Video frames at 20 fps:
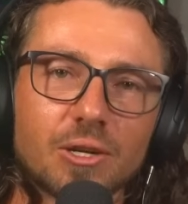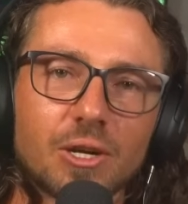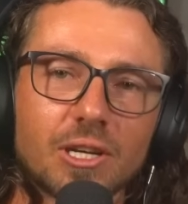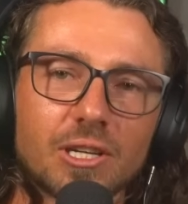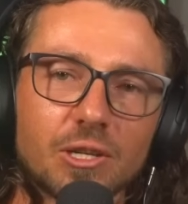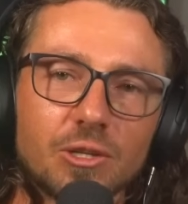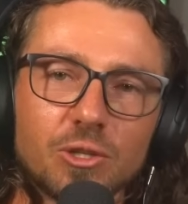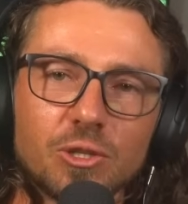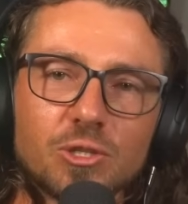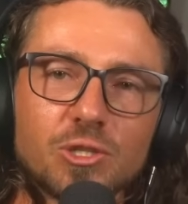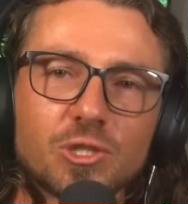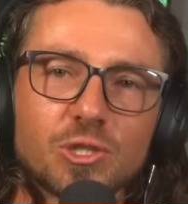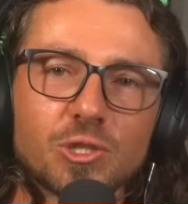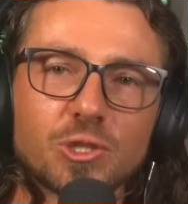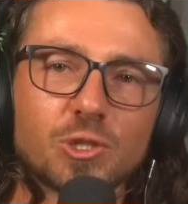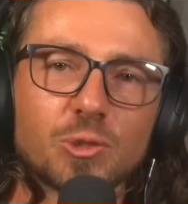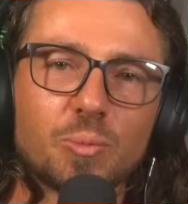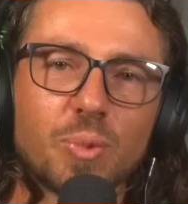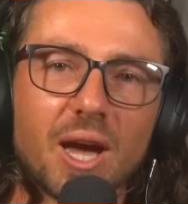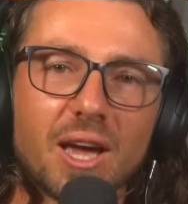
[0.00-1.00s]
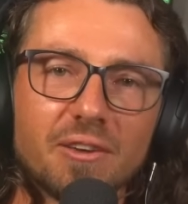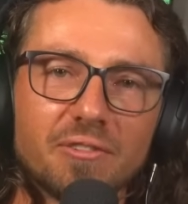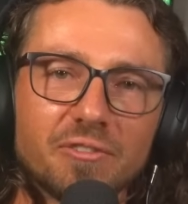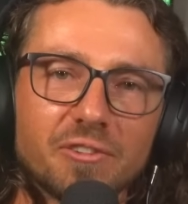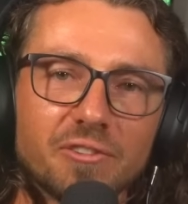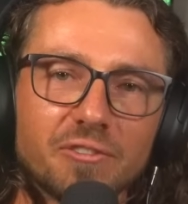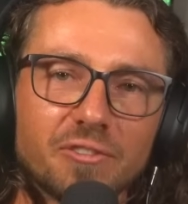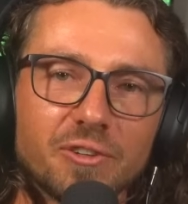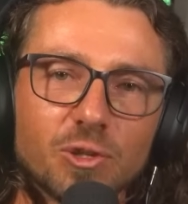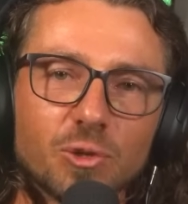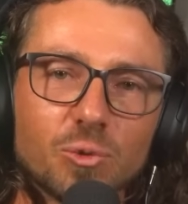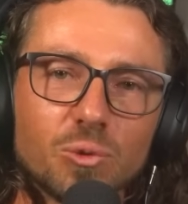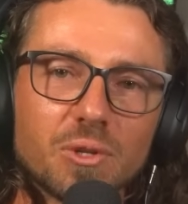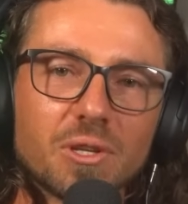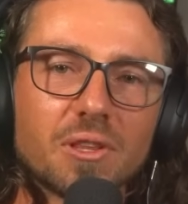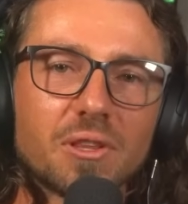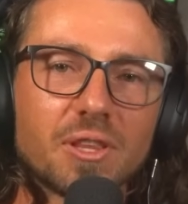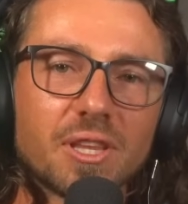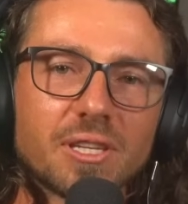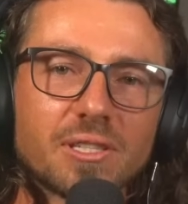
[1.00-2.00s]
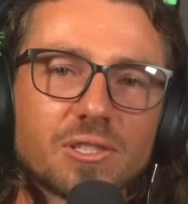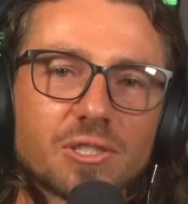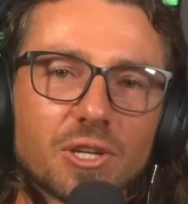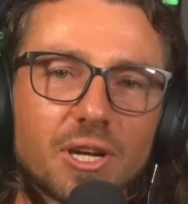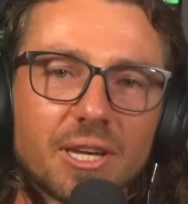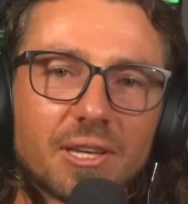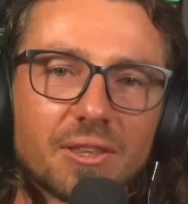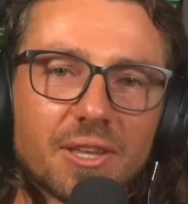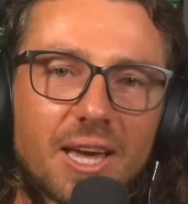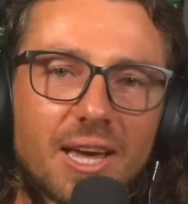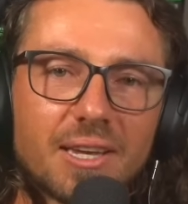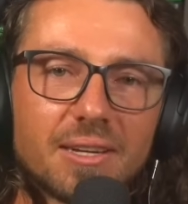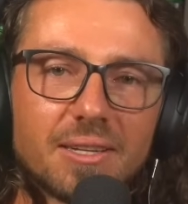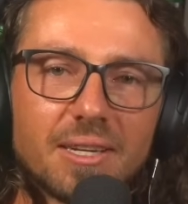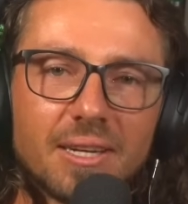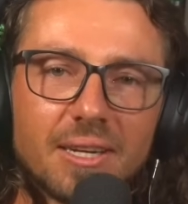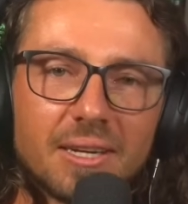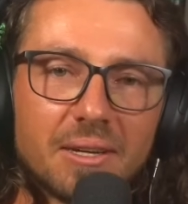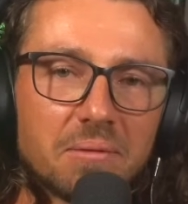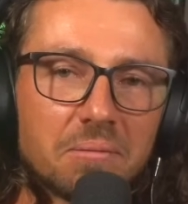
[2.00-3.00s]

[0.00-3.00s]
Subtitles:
Like, I used it to pay for fuel and things like that.